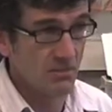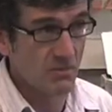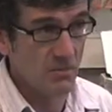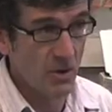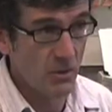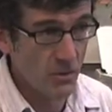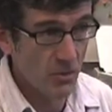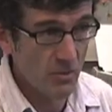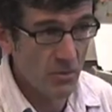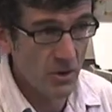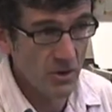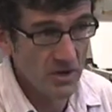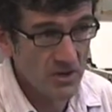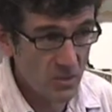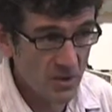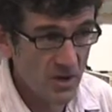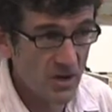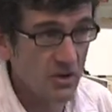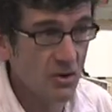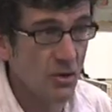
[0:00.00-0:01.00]
Nobel Prize
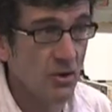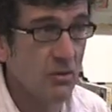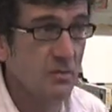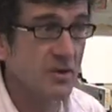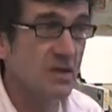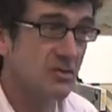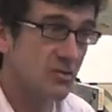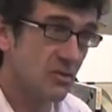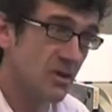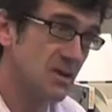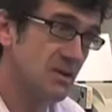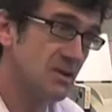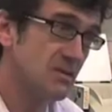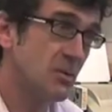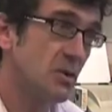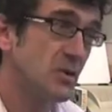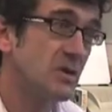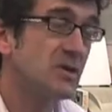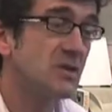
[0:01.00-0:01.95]
winning economist, writes about book, The